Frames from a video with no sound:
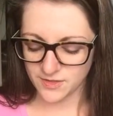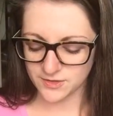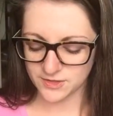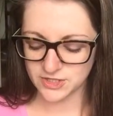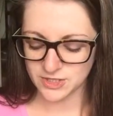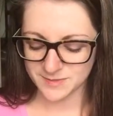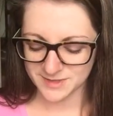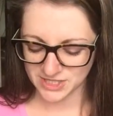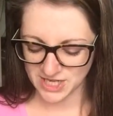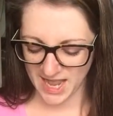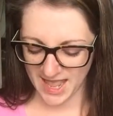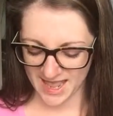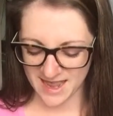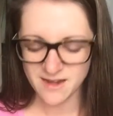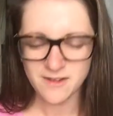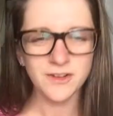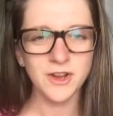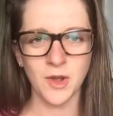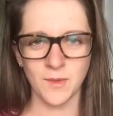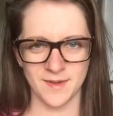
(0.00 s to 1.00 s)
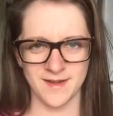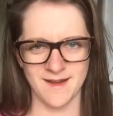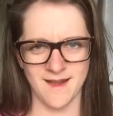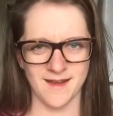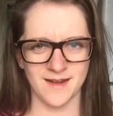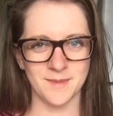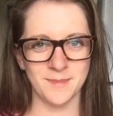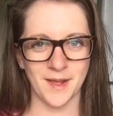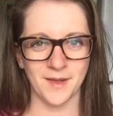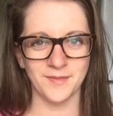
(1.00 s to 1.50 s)
there's so much hate going
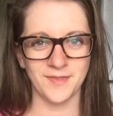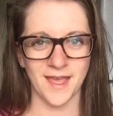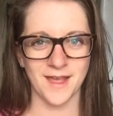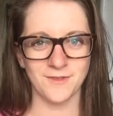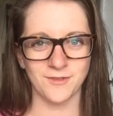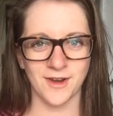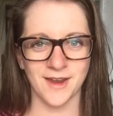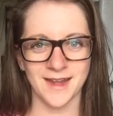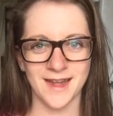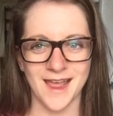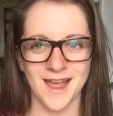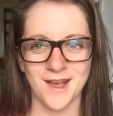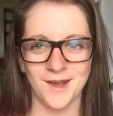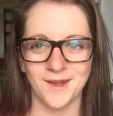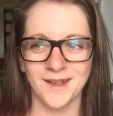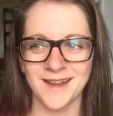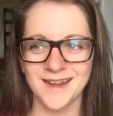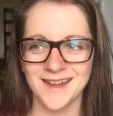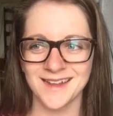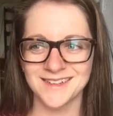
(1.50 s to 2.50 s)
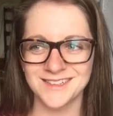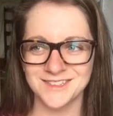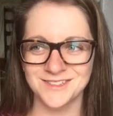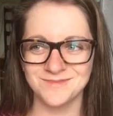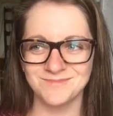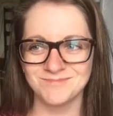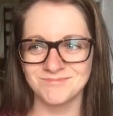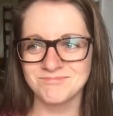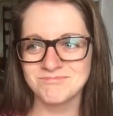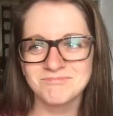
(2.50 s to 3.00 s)
on about that right now. And
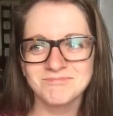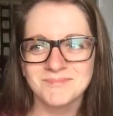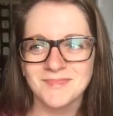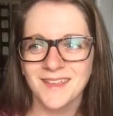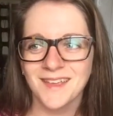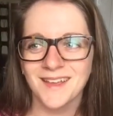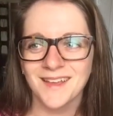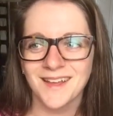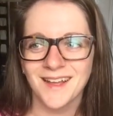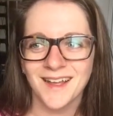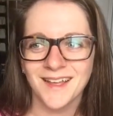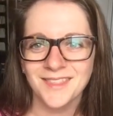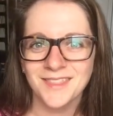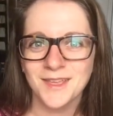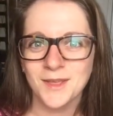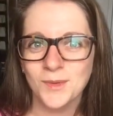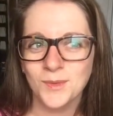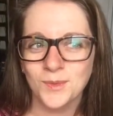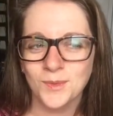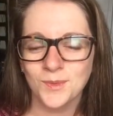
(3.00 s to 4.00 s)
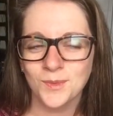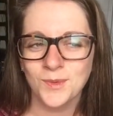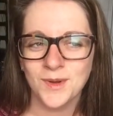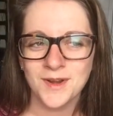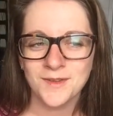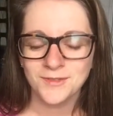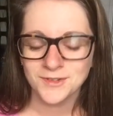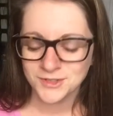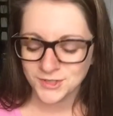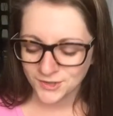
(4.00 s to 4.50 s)
I think when
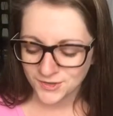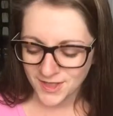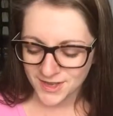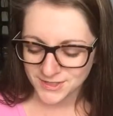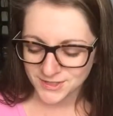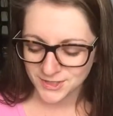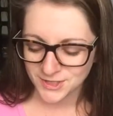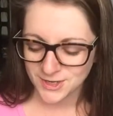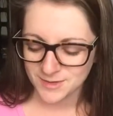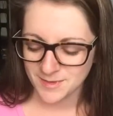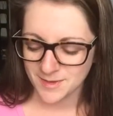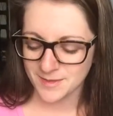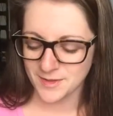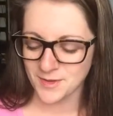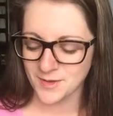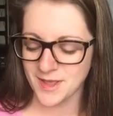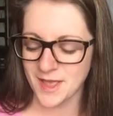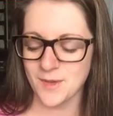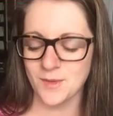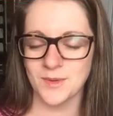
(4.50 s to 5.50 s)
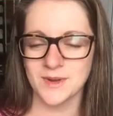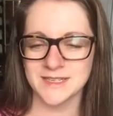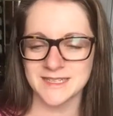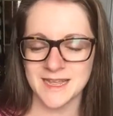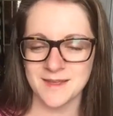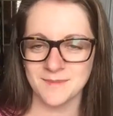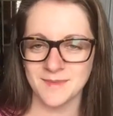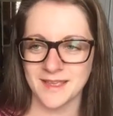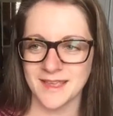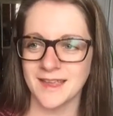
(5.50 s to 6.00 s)
I first heard that term, I'm like, okay, what does
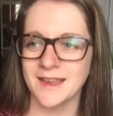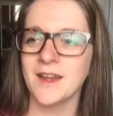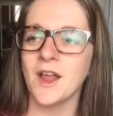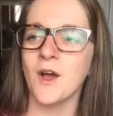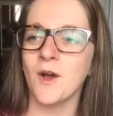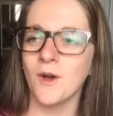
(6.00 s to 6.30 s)
that mean?